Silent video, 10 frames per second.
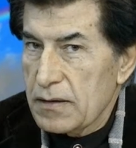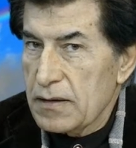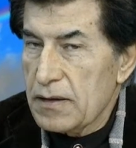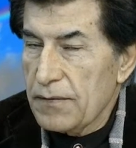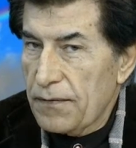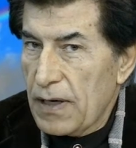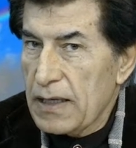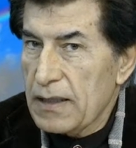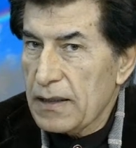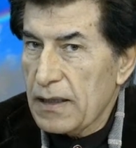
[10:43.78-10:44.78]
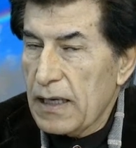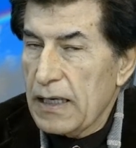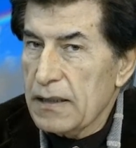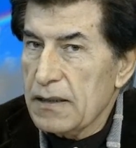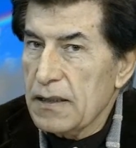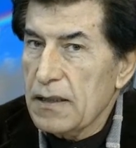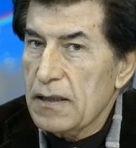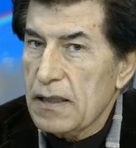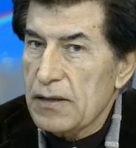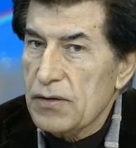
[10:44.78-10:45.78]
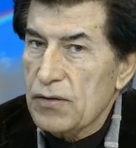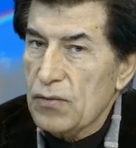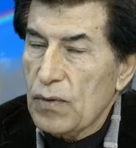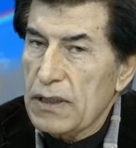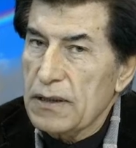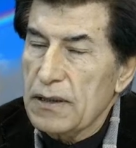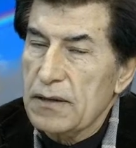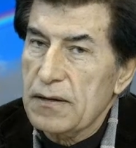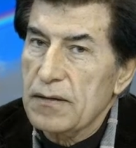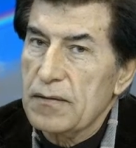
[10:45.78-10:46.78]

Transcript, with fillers: defining the idea as to what it is?